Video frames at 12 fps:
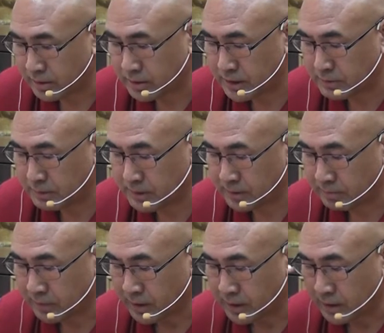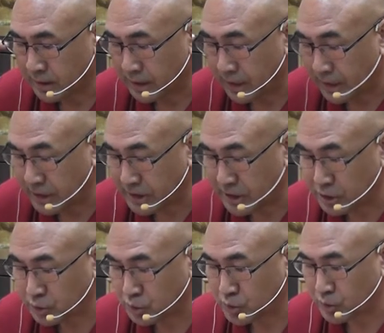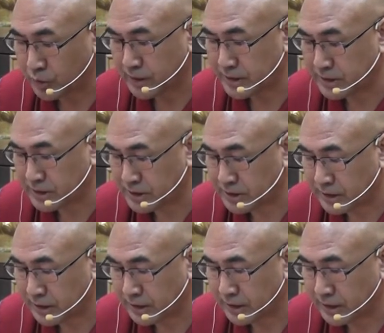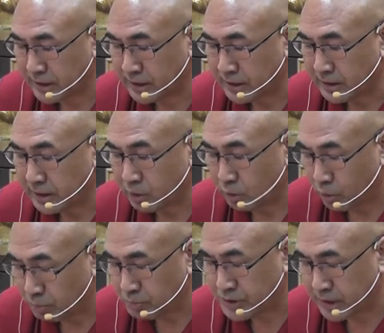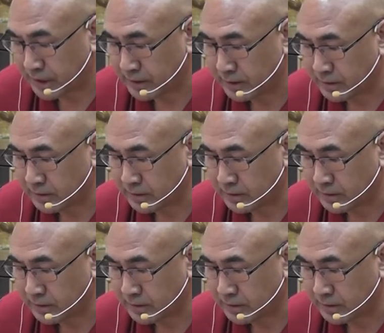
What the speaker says: That means the eye consciousness can see the object.